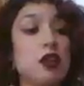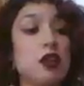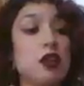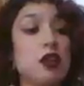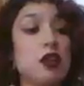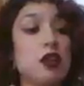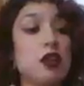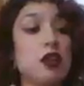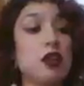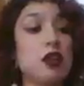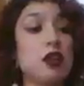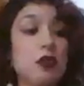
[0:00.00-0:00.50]

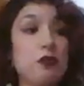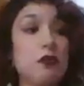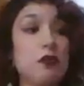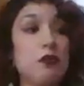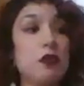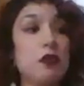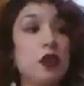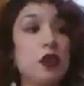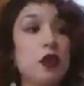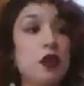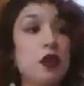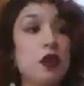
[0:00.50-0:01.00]
um,
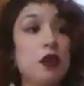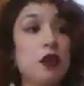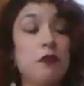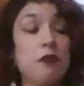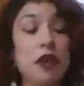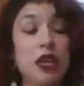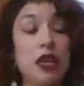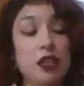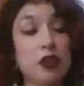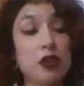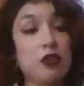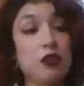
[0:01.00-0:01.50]
in
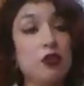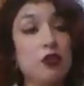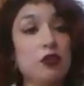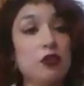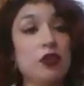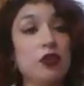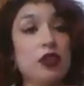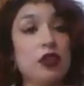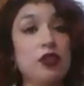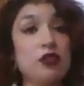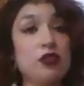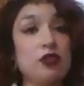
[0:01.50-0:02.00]

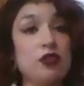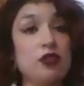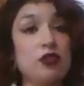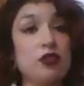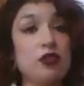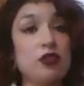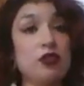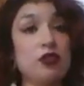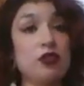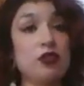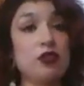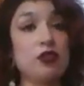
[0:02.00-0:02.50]
Mexico, that you'll
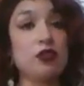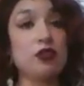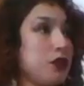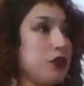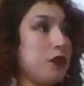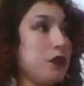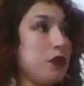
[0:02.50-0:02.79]
see.